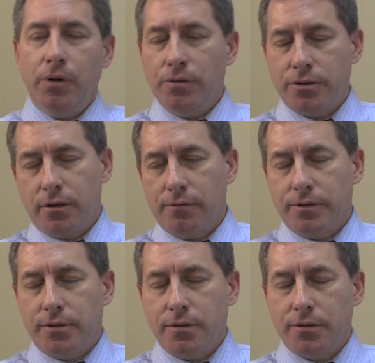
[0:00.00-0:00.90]
both
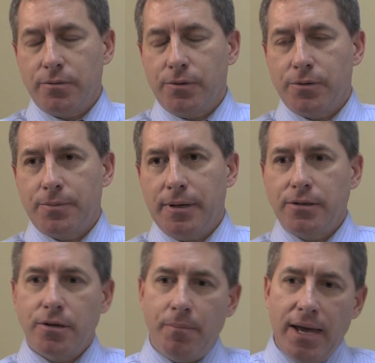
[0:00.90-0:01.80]
services with
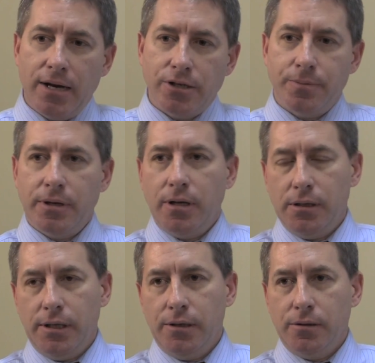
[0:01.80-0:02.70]
respect to management
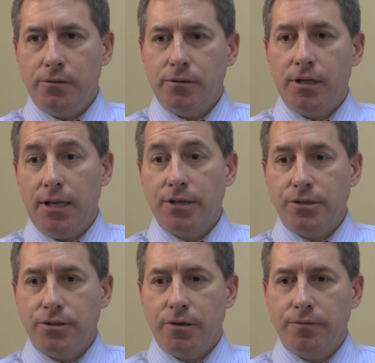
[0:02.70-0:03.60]
and legal
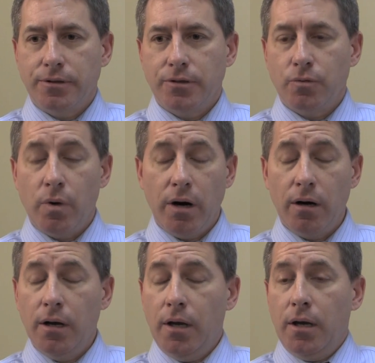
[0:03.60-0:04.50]
collection services
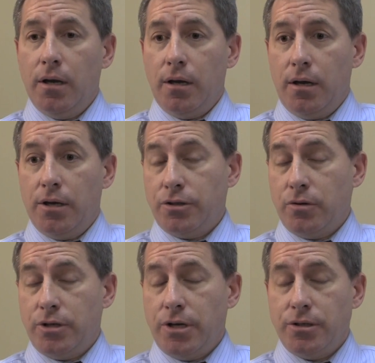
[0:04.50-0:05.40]
where uh,
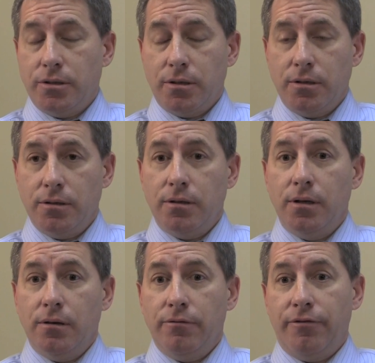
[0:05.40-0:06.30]
associations
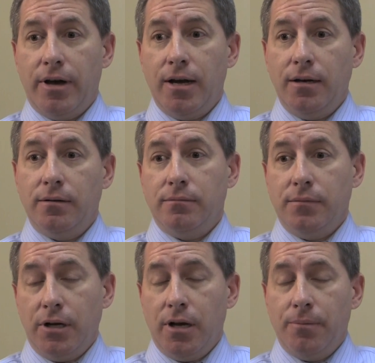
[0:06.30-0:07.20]
could find
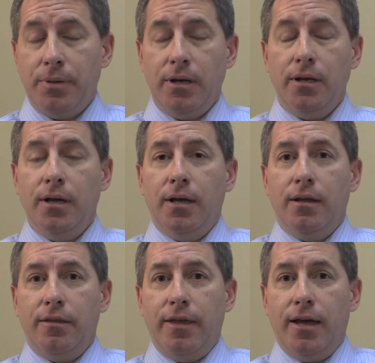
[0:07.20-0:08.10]
a company
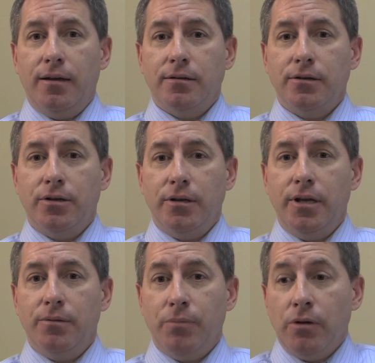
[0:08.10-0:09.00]
that could
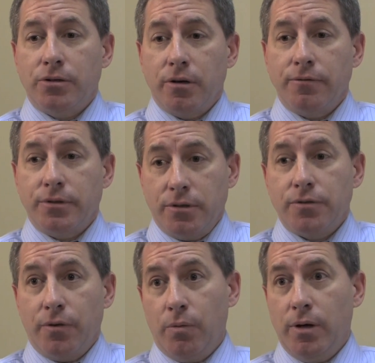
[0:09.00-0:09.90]
get both services
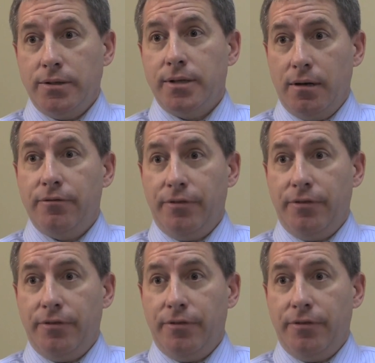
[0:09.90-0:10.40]
for one set